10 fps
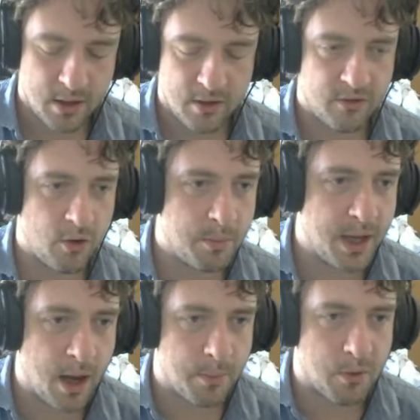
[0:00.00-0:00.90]
so it would be
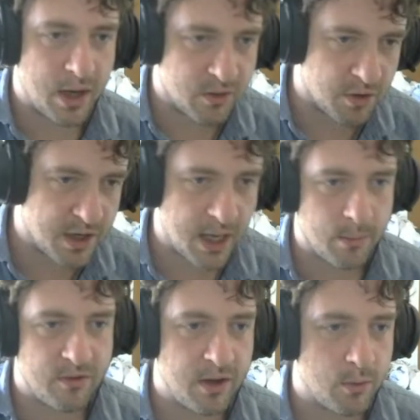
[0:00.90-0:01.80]

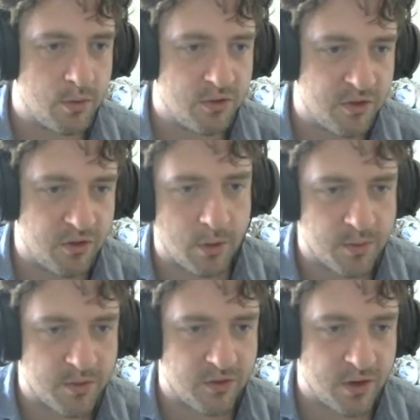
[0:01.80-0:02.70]
upgrade.names equals
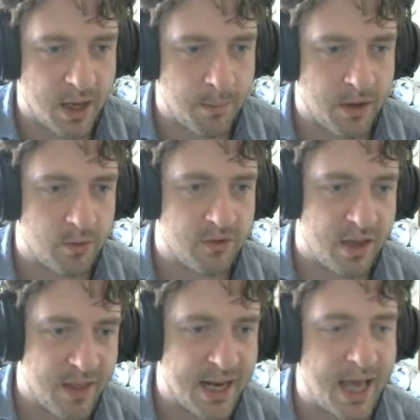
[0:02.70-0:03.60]
descriptions.name equals,
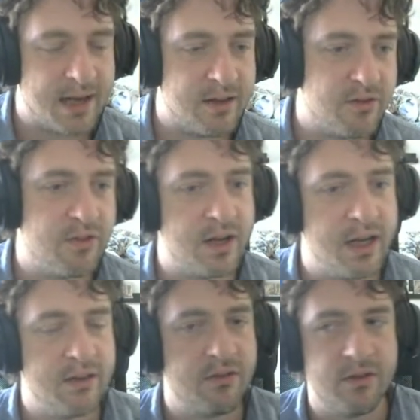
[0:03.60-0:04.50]
and then add it to the
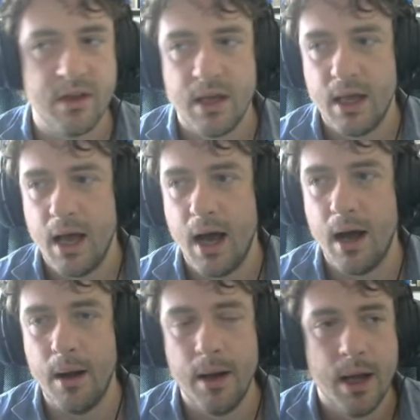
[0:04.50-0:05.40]
list.
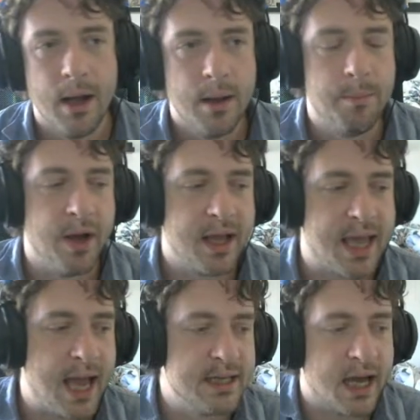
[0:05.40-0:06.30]
But
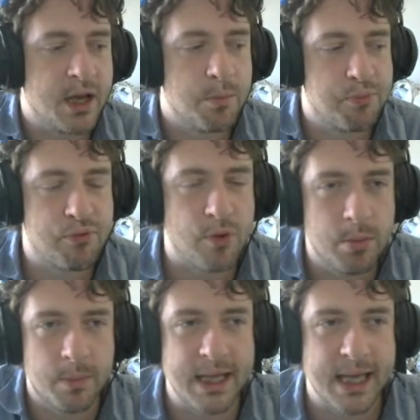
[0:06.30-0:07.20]
again, I could
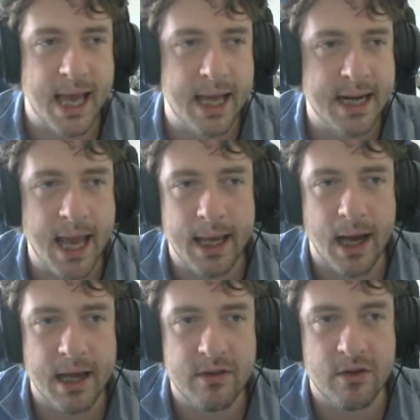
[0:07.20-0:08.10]
probably get an
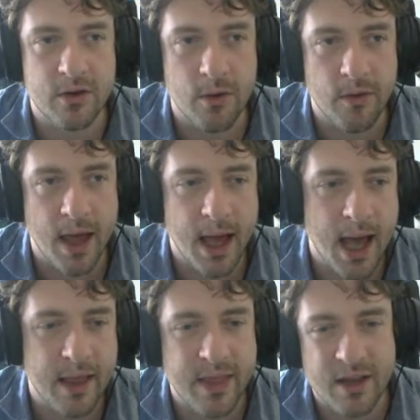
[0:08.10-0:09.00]
AI to do that,
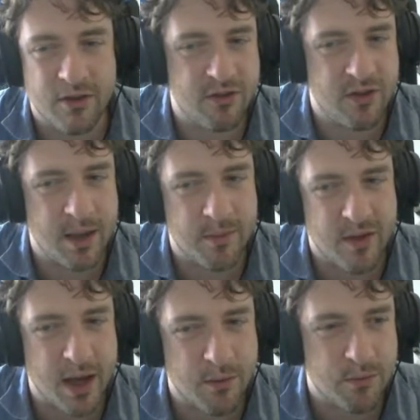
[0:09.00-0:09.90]
and that just seems
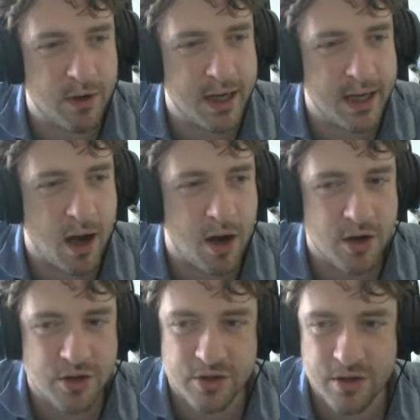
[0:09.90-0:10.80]
like really
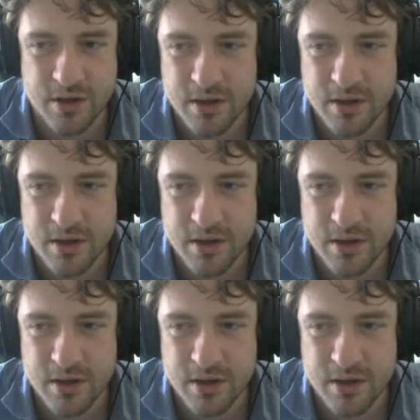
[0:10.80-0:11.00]
harsh.